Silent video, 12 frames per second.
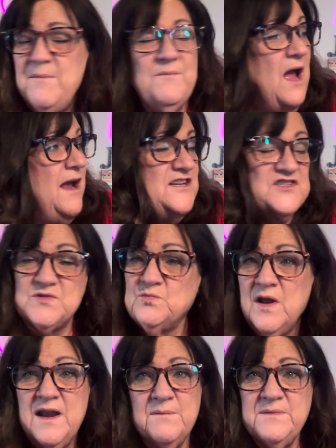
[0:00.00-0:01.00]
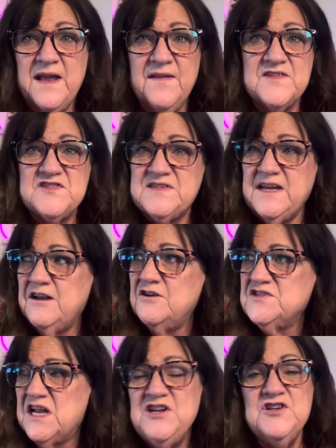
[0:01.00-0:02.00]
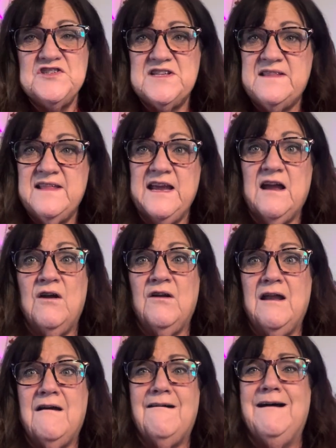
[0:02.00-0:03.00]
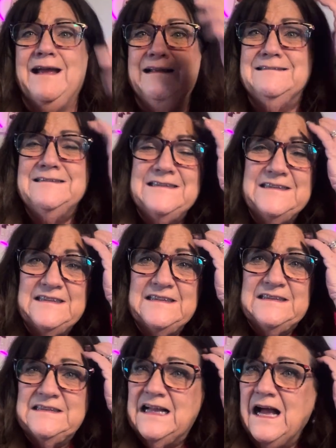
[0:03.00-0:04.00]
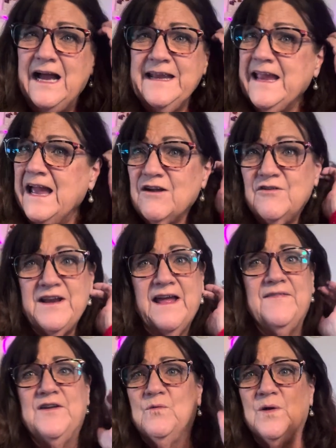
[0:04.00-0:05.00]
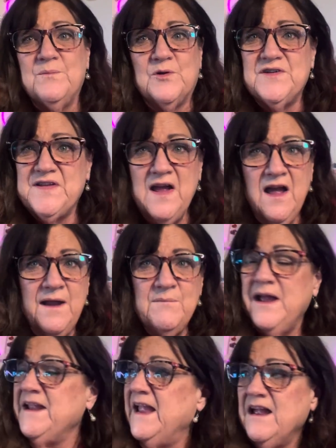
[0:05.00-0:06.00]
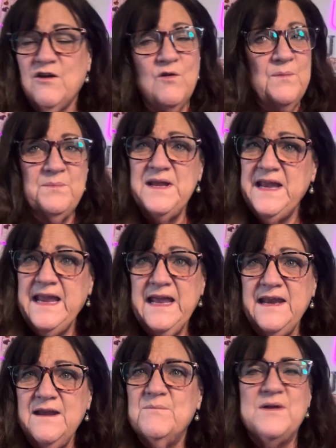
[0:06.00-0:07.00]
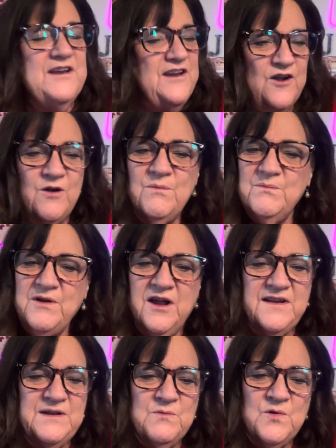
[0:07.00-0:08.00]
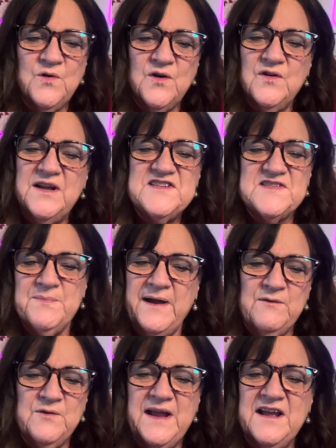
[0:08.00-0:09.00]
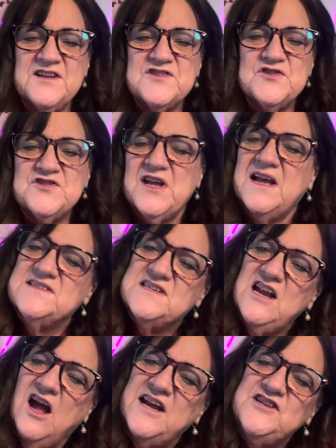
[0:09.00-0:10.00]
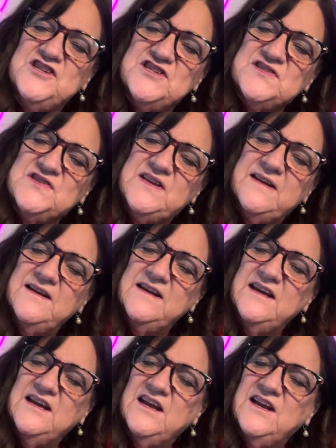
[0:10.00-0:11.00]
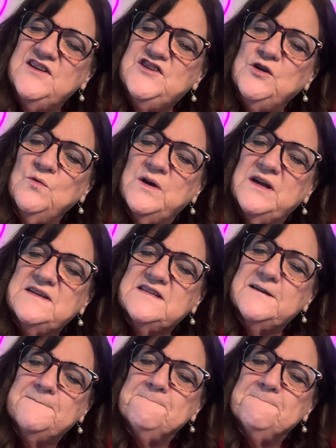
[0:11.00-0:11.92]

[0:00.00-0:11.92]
I just run up and down the stairs. I used to think, oh no, I can't go down there one more time. I can't go up and get it. But no, not anymore. It's my exercise, and I just do it.